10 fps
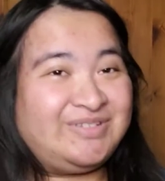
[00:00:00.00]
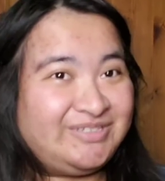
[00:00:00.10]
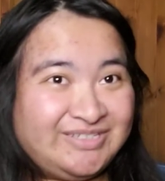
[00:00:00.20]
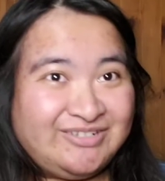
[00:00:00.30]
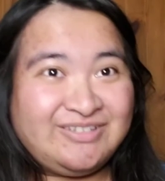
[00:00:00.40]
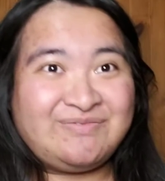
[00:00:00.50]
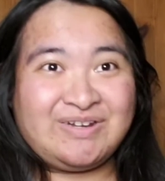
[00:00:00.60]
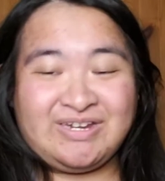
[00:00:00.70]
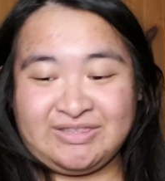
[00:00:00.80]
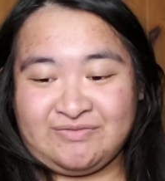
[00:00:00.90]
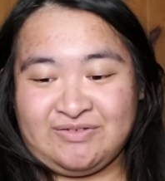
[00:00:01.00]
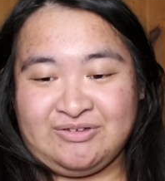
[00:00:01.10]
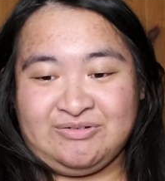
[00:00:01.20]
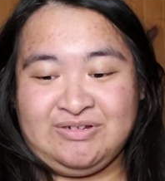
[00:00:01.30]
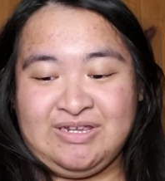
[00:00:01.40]
Literally when I got the
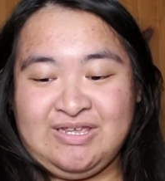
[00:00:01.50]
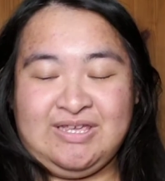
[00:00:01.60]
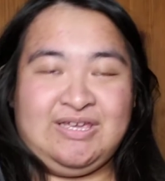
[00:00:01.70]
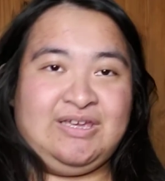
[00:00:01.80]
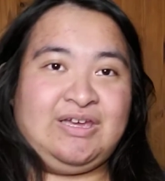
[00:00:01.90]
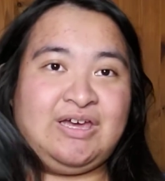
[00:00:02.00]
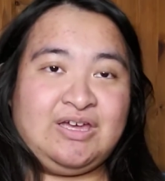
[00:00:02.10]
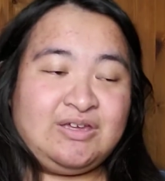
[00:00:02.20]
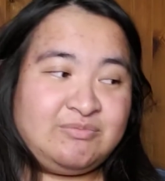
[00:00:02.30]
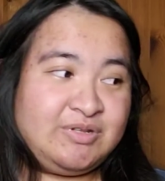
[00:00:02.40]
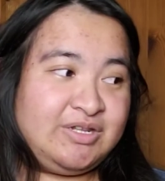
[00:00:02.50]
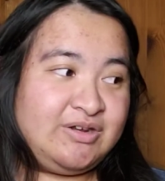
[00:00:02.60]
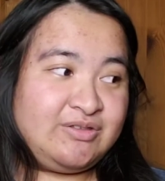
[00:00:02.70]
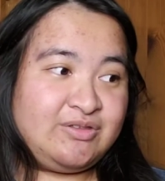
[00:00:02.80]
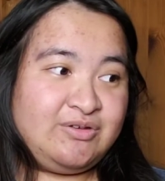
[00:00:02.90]
phone, um,
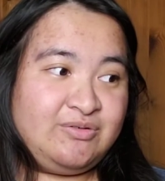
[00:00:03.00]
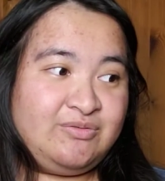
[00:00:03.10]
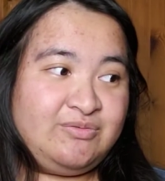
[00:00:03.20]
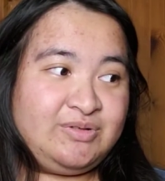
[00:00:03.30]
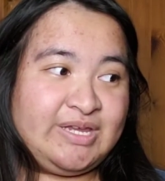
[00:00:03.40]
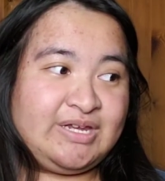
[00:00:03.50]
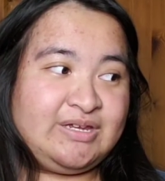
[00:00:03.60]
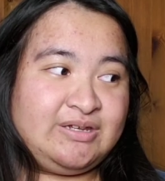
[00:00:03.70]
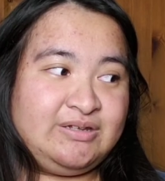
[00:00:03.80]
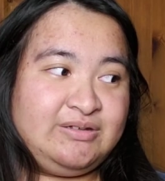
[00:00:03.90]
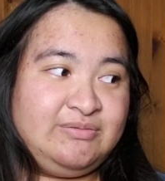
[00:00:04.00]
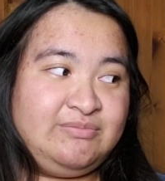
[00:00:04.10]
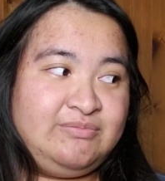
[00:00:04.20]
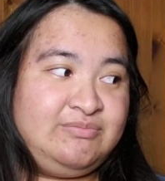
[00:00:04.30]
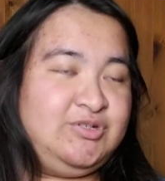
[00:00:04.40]
there's no like
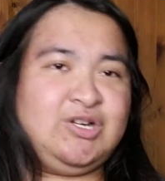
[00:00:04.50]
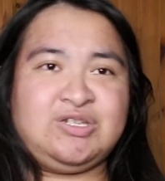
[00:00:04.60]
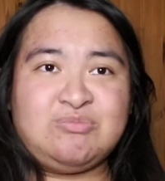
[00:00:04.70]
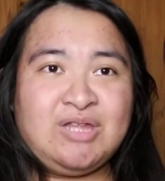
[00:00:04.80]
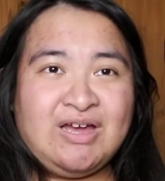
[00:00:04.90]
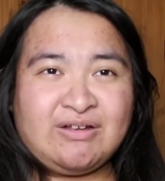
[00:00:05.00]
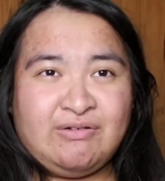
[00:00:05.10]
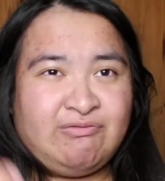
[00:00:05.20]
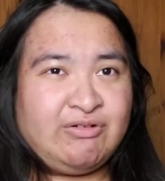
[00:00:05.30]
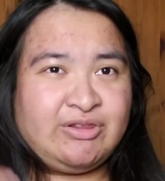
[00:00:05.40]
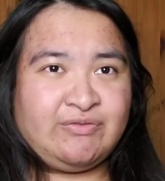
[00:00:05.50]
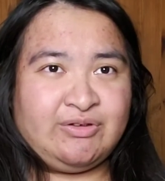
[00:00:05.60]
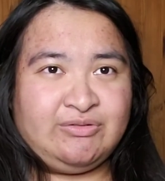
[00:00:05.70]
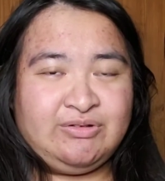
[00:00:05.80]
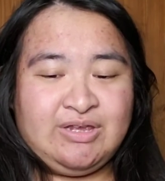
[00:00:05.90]
charging block for the
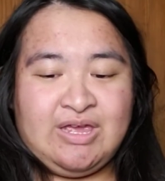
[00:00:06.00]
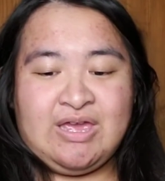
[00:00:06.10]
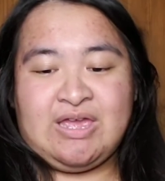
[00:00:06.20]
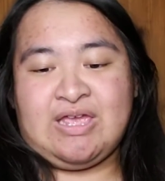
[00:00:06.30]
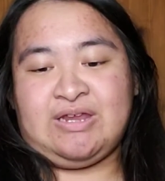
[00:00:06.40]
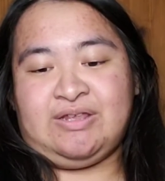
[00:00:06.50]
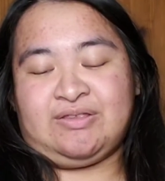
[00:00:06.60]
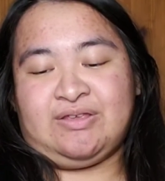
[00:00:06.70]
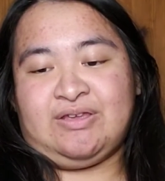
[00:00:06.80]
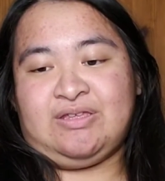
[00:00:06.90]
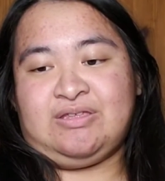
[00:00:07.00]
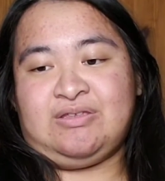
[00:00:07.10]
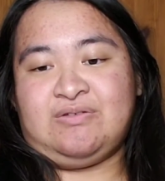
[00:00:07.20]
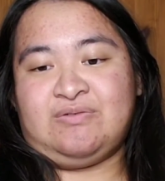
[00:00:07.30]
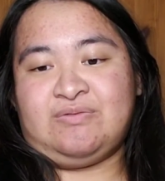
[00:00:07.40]
phone, and it's a
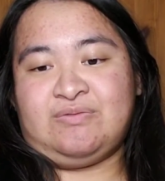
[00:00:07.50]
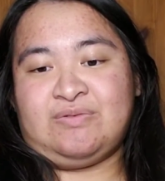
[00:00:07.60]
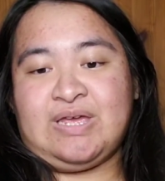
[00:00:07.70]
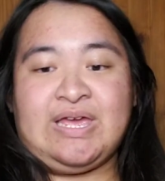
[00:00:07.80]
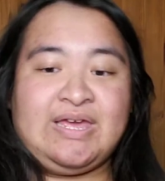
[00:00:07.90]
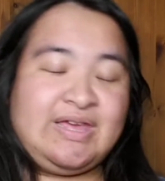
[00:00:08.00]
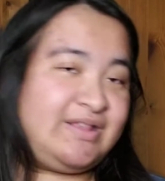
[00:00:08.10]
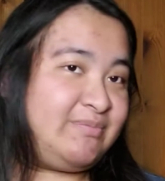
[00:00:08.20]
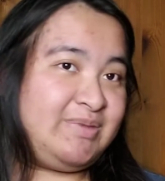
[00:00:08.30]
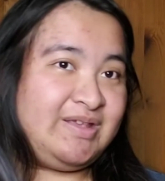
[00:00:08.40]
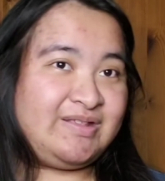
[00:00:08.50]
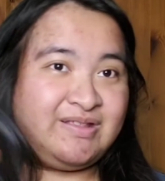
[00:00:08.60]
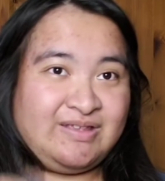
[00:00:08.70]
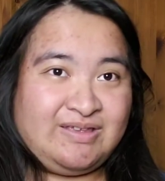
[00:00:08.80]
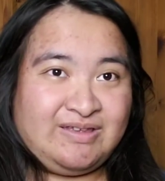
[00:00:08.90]

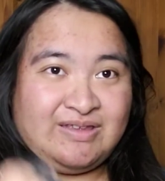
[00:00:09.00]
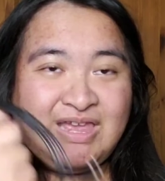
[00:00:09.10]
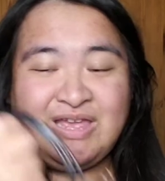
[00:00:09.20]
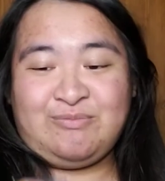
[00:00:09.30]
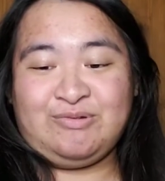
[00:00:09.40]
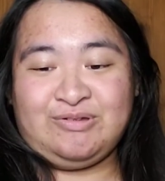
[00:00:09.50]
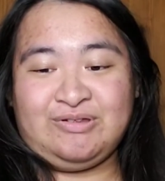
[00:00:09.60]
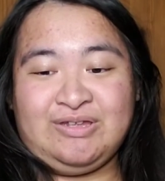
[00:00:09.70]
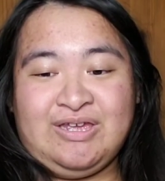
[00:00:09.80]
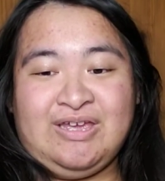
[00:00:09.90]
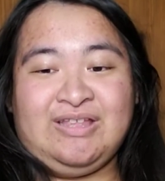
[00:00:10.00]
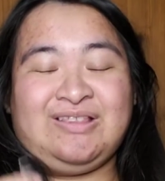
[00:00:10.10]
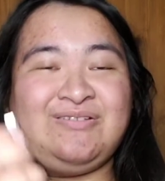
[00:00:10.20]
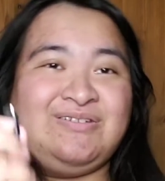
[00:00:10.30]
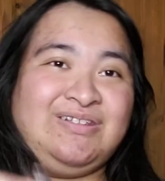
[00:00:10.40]
USB-C cable
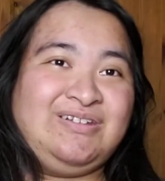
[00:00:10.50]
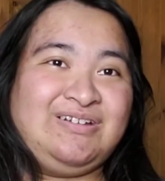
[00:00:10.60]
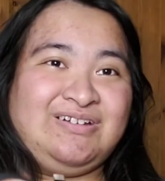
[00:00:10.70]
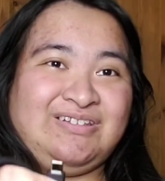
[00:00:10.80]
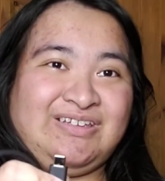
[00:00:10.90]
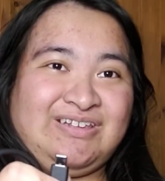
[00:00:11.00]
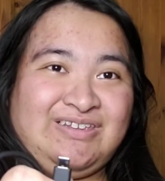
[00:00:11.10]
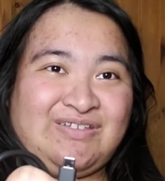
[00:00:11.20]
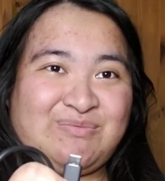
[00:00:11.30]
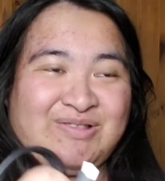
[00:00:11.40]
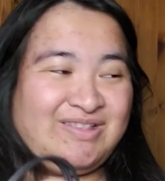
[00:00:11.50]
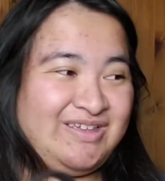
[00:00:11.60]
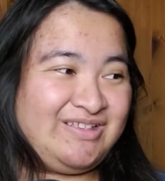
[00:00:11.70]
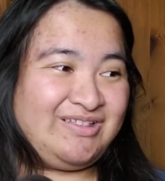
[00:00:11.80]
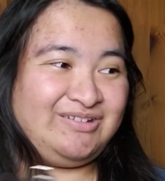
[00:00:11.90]
to another like
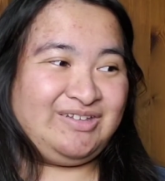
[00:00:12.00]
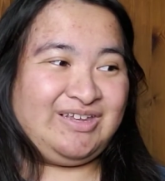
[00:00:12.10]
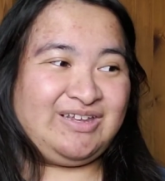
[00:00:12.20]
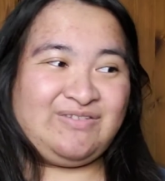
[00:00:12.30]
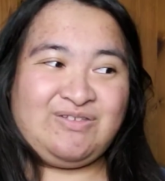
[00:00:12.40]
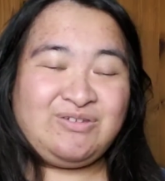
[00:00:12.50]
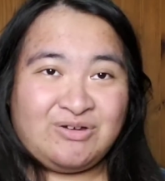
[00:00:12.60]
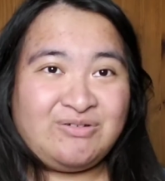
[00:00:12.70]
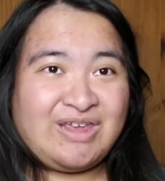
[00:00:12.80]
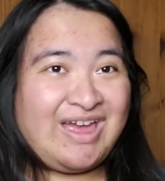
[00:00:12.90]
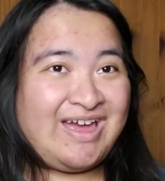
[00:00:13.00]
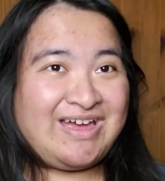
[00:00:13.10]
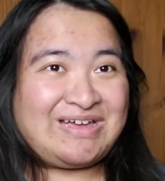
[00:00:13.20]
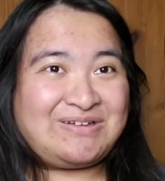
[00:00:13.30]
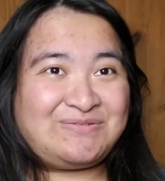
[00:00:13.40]
USB-C. So like if you don't
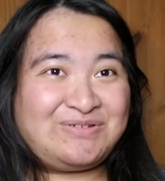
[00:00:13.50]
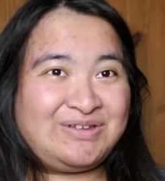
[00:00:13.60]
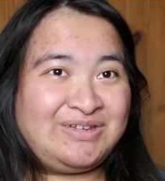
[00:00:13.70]
have